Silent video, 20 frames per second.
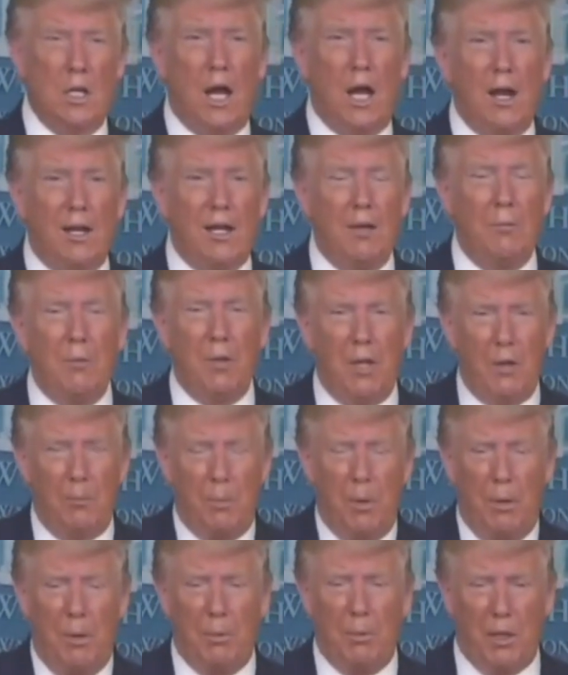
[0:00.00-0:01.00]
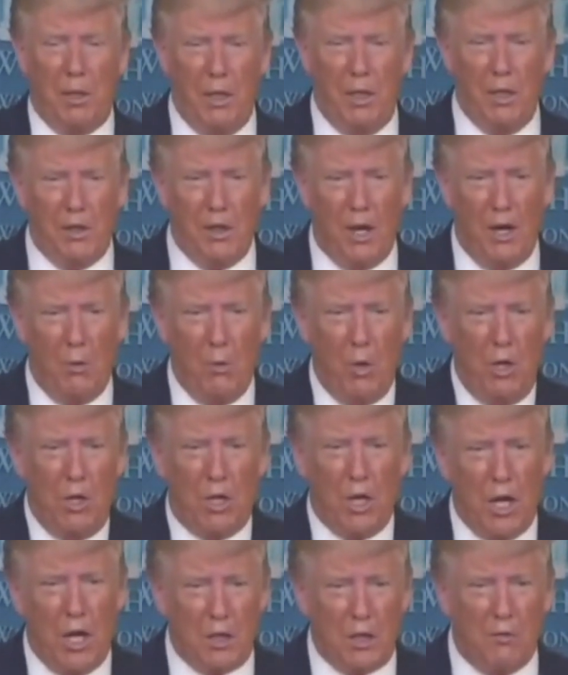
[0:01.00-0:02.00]
I committed publicly that I
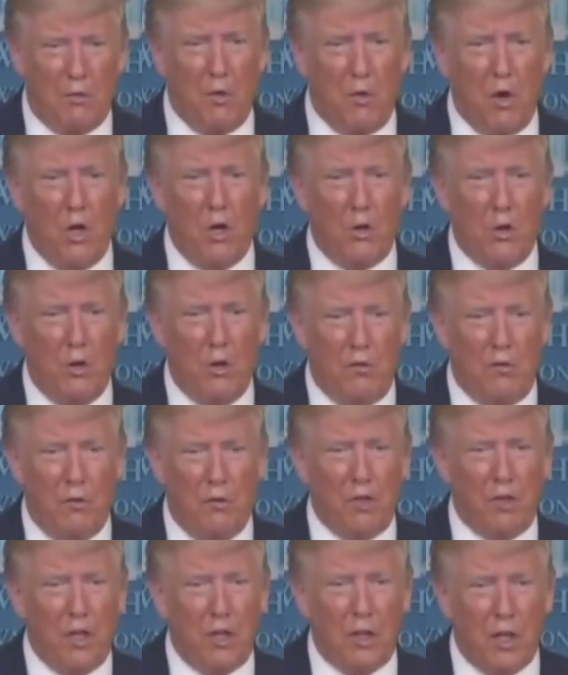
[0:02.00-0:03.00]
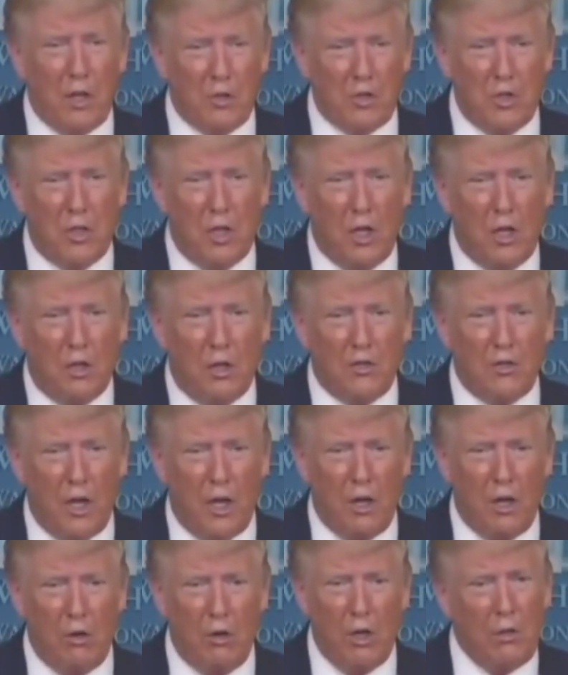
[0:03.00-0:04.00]
wouldn't take the $450,000
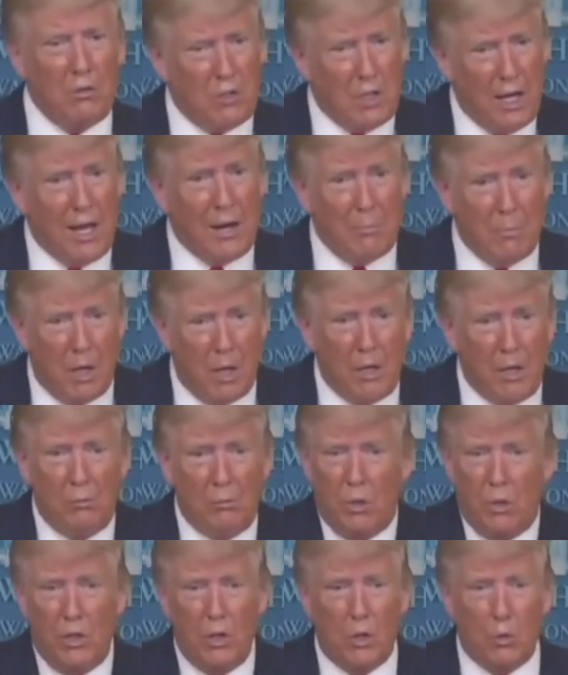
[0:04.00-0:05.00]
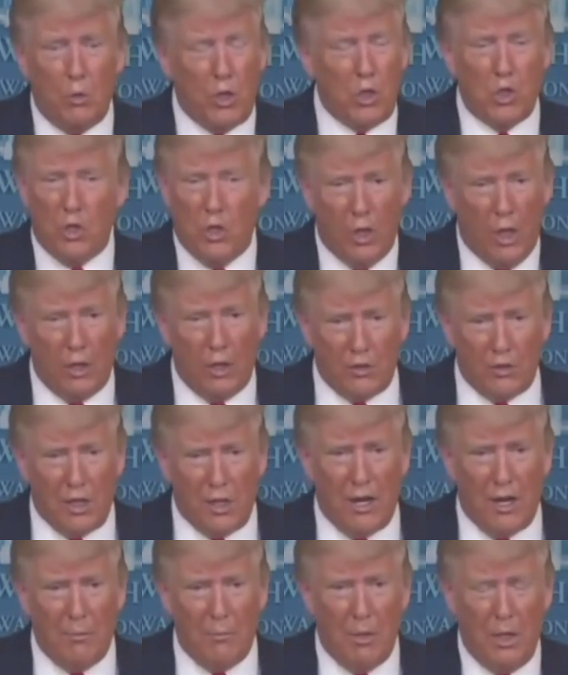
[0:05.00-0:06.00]
salary. It's a lot of money, whether you're rich or not. It's a
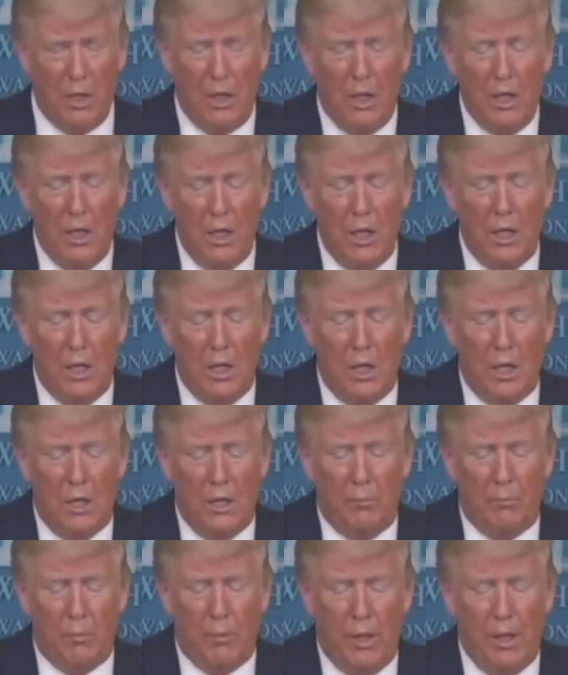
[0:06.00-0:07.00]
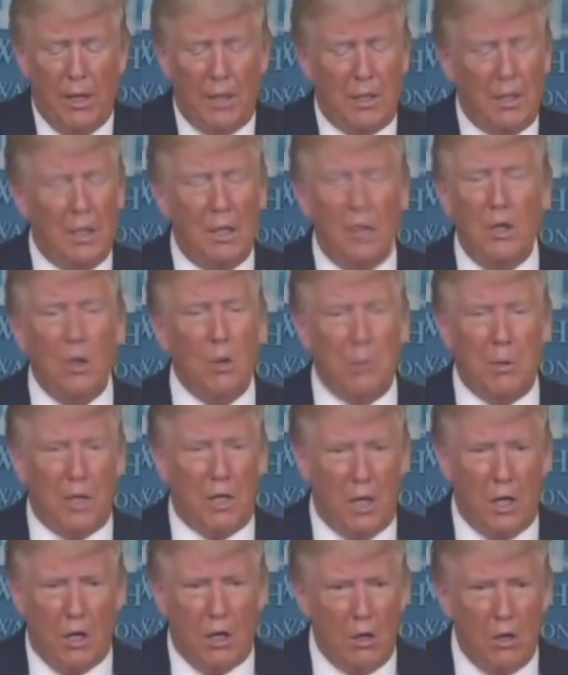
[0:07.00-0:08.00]
lot of money. And I did it. Nobody
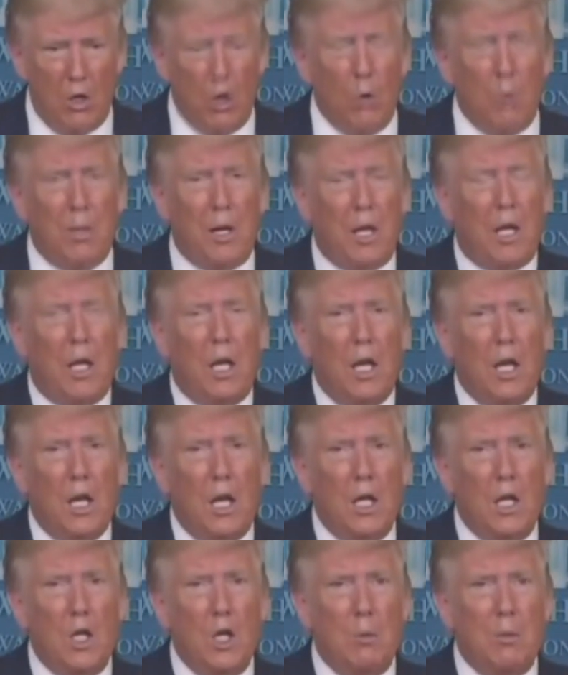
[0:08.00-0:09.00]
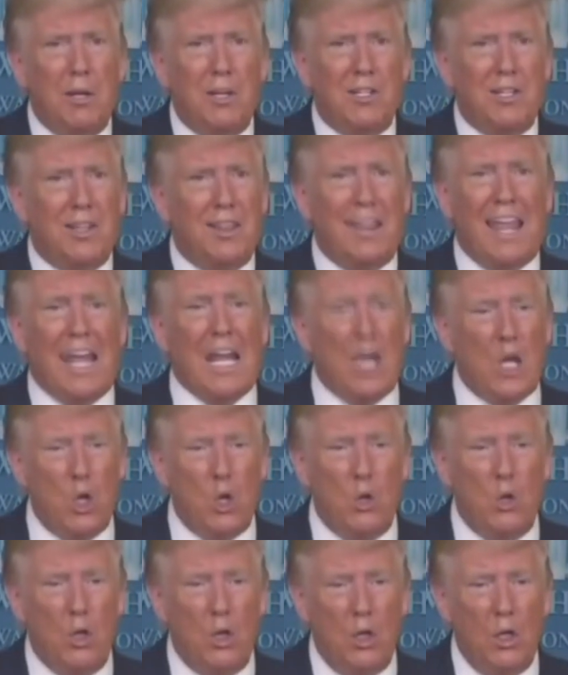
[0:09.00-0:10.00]
cared. Nobody said thank
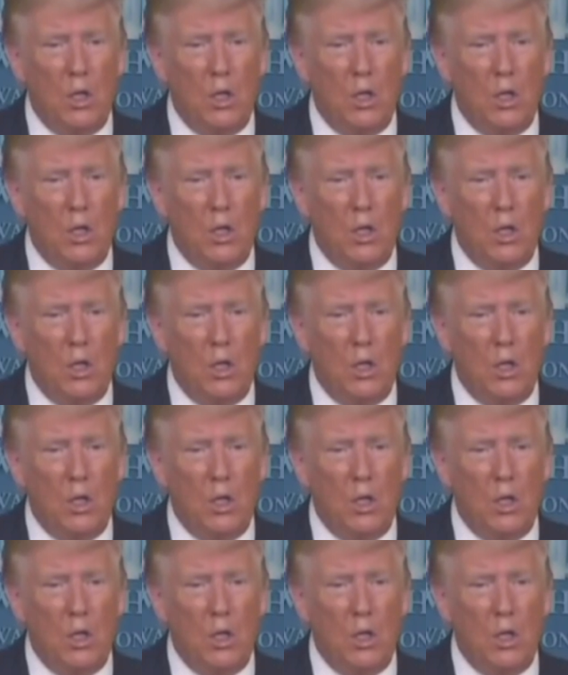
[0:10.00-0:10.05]
you.